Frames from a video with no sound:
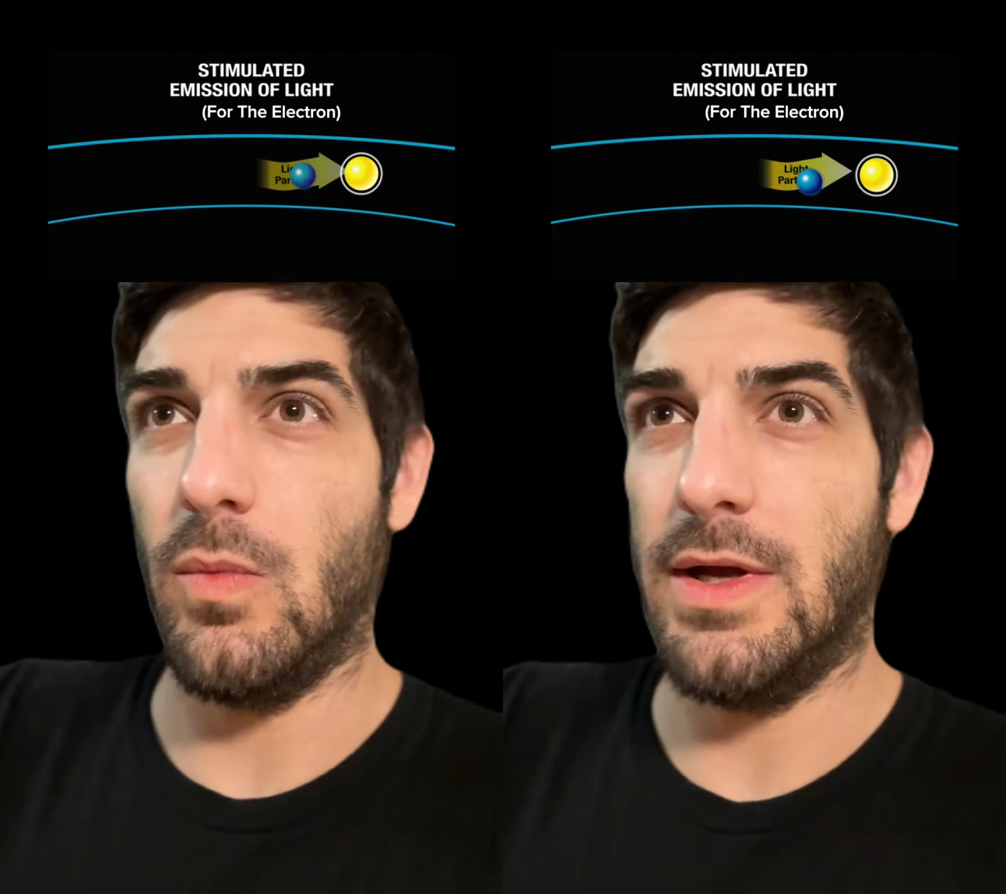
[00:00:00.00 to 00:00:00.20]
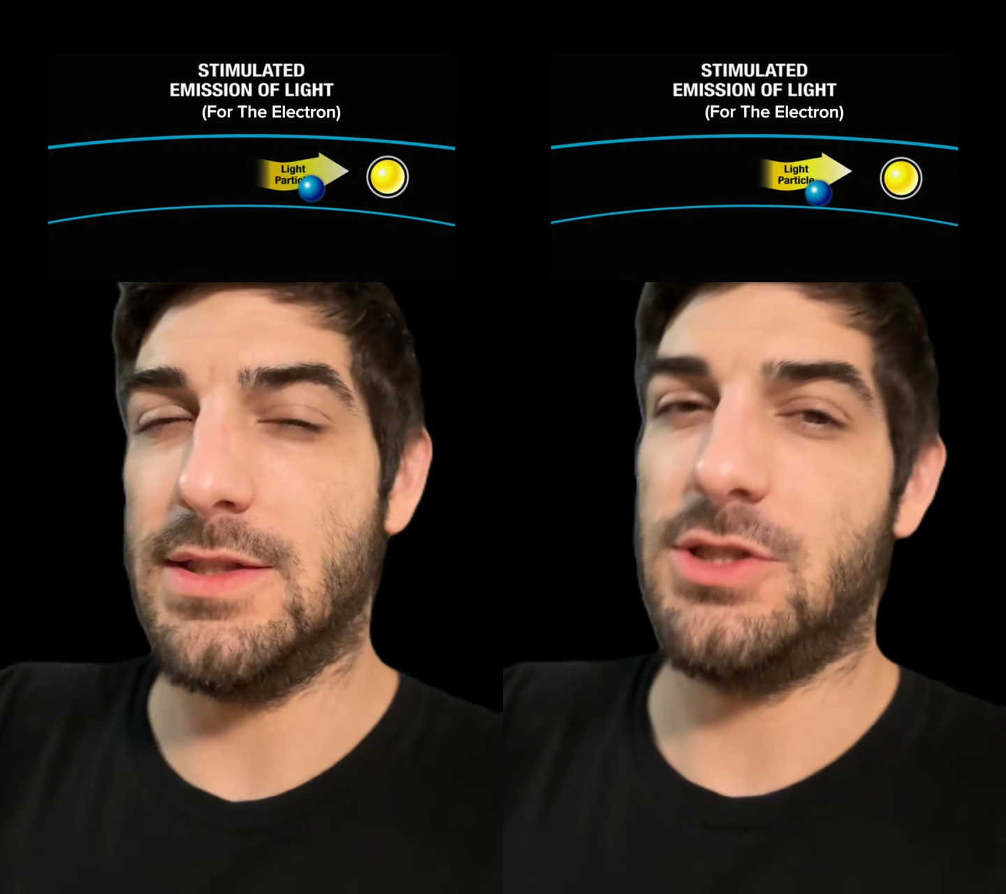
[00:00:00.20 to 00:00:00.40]

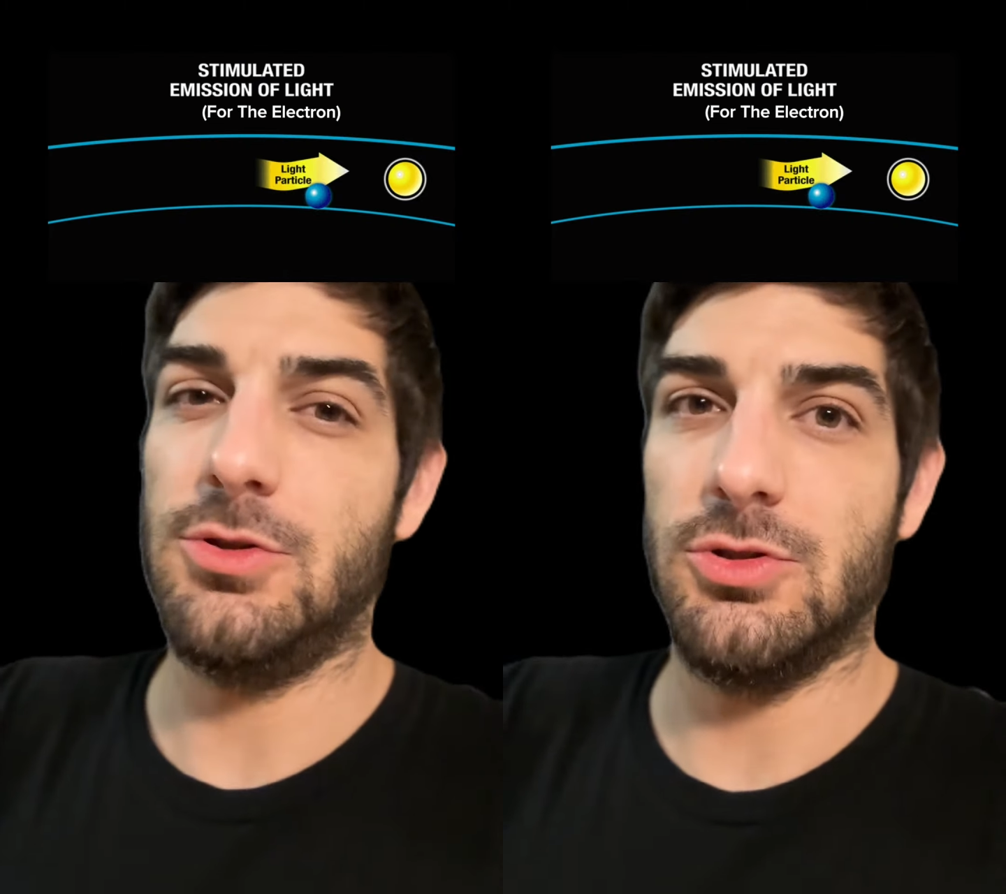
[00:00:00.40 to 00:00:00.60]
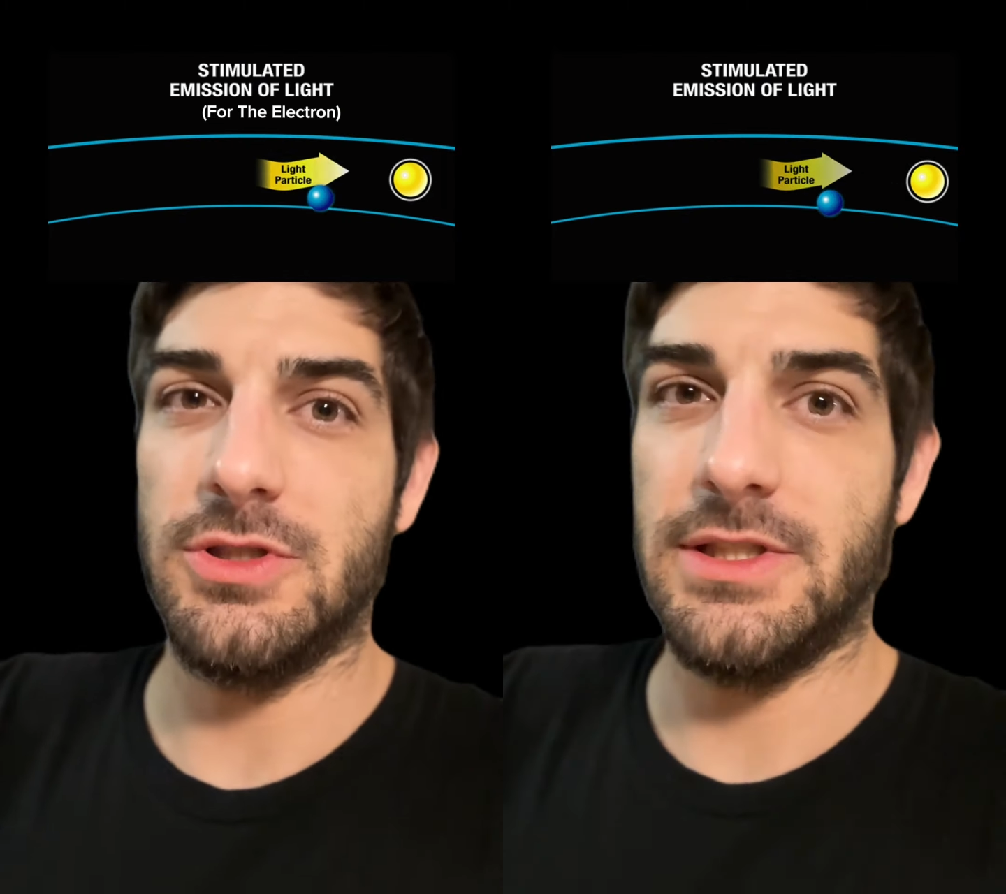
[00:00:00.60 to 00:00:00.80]
is
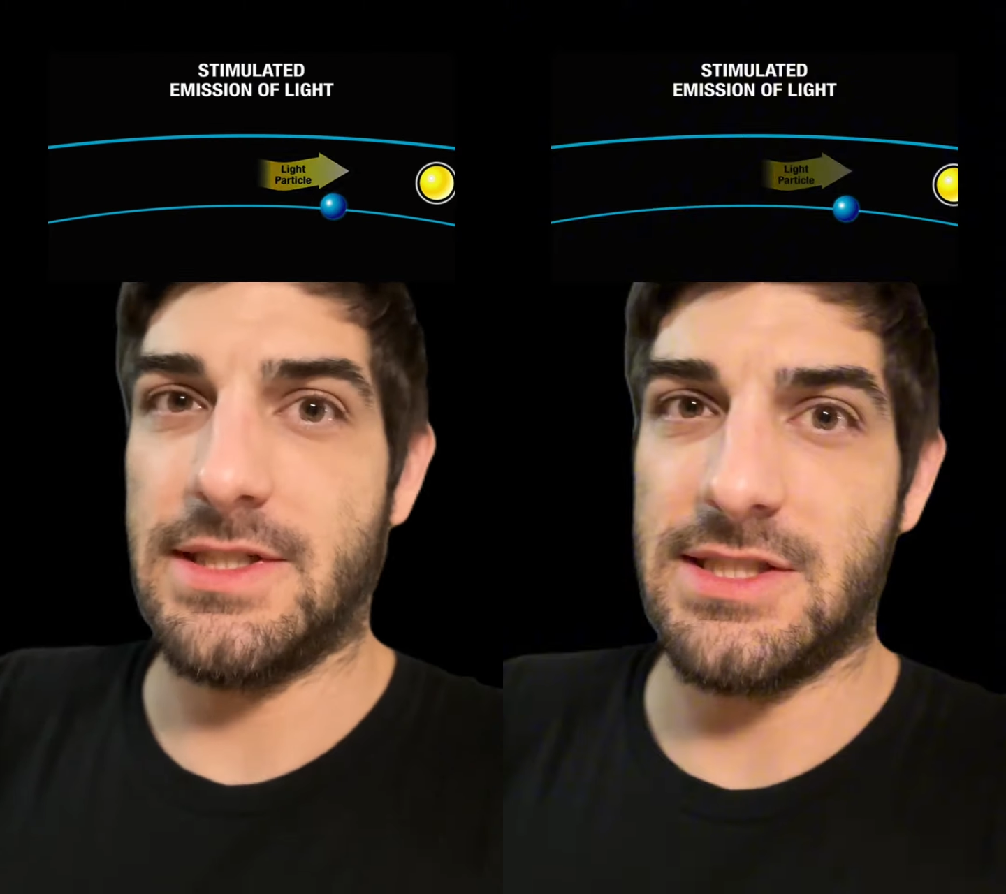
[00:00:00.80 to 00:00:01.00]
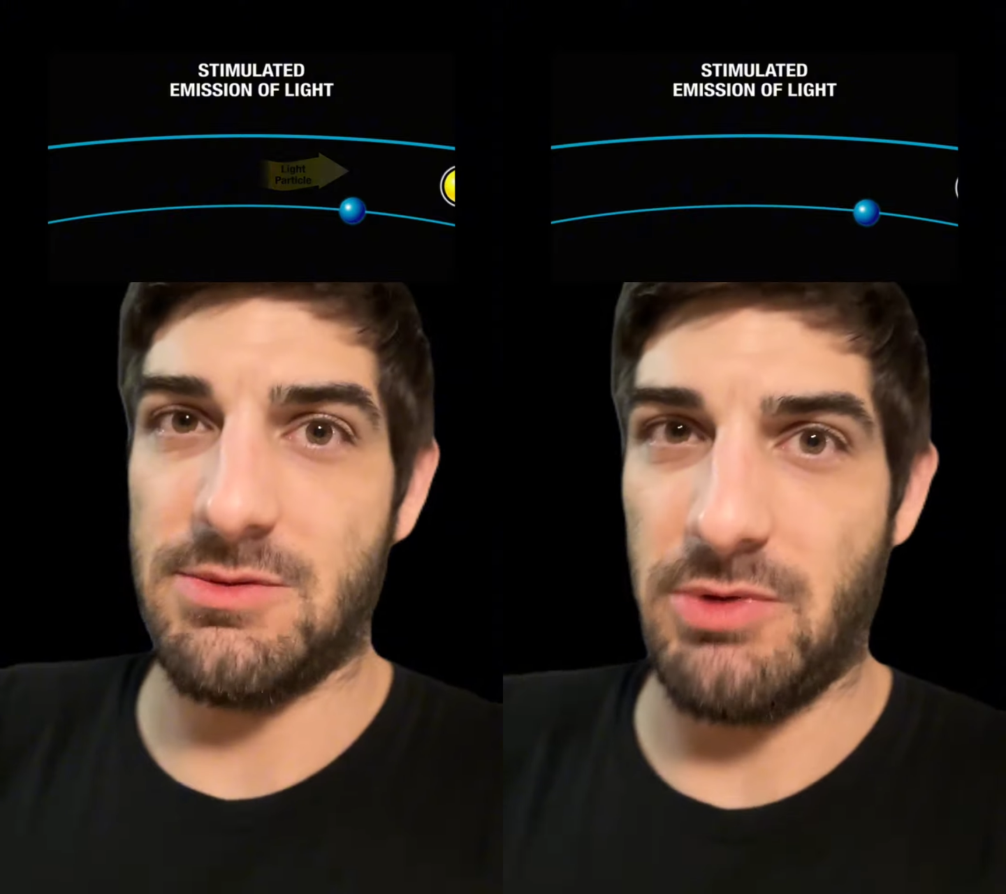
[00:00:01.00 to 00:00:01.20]
usually
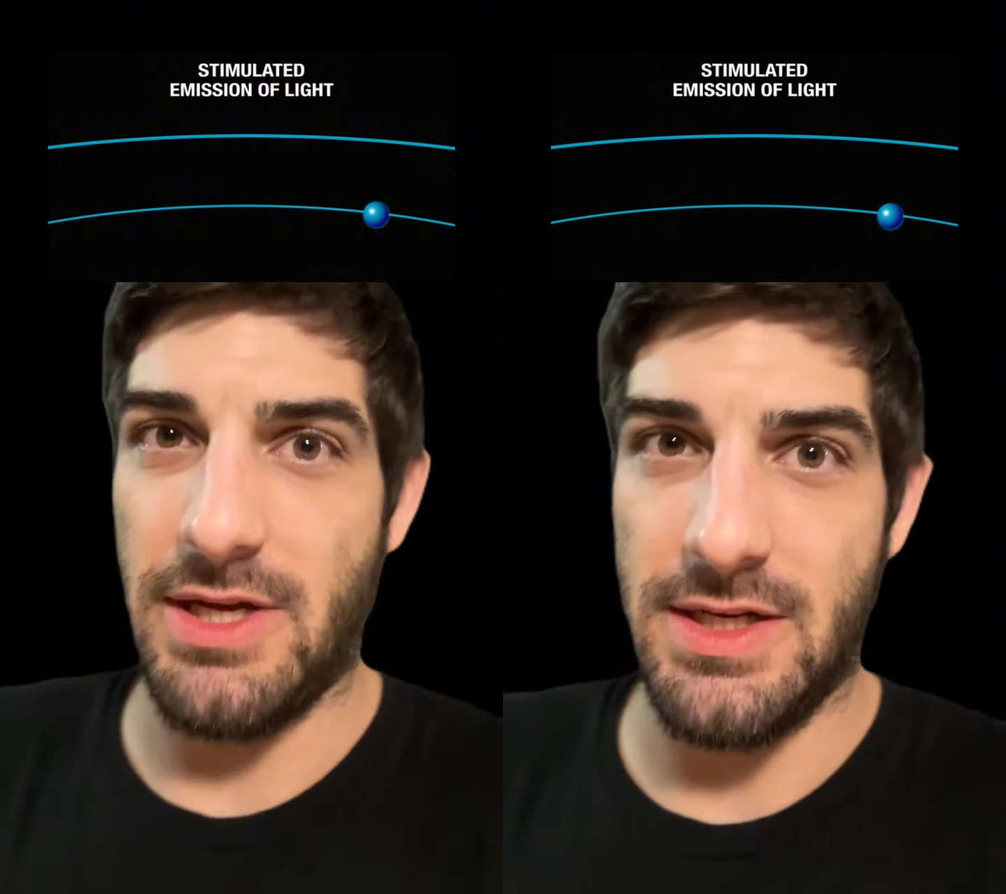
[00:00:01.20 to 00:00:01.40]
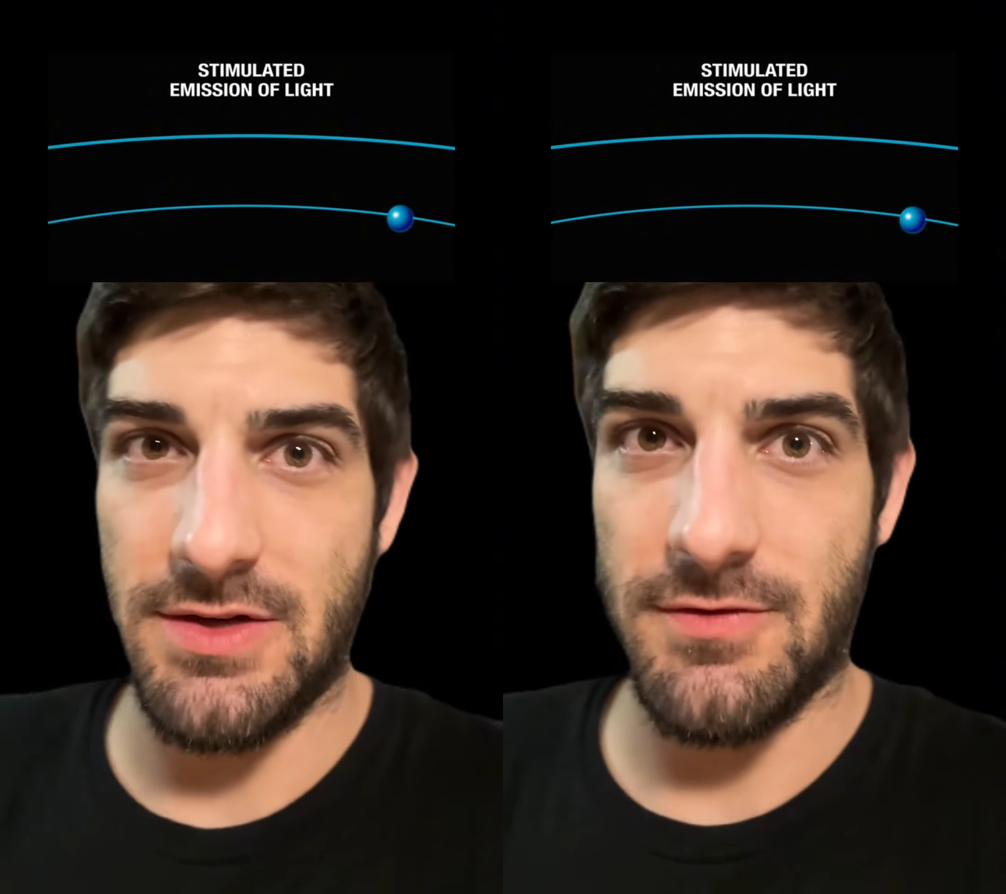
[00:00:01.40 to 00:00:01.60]
explained